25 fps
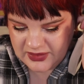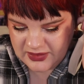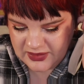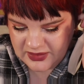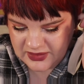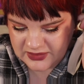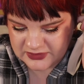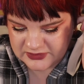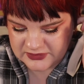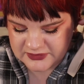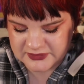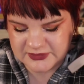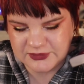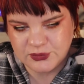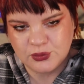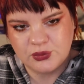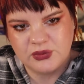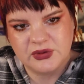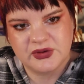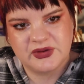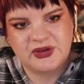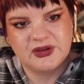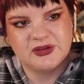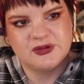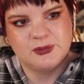and the
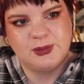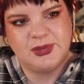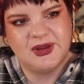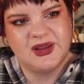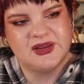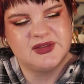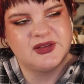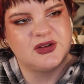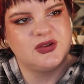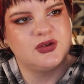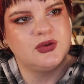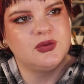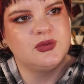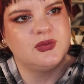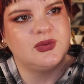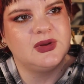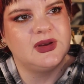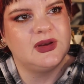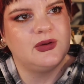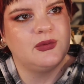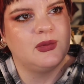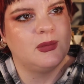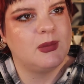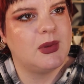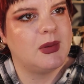story takes place, I don't
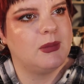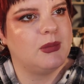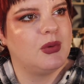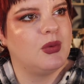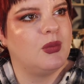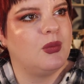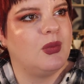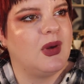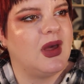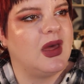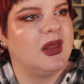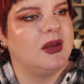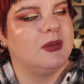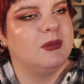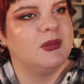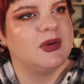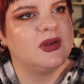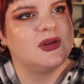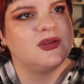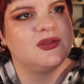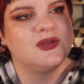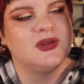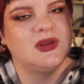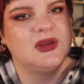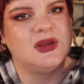really remember when,
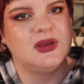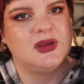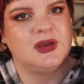but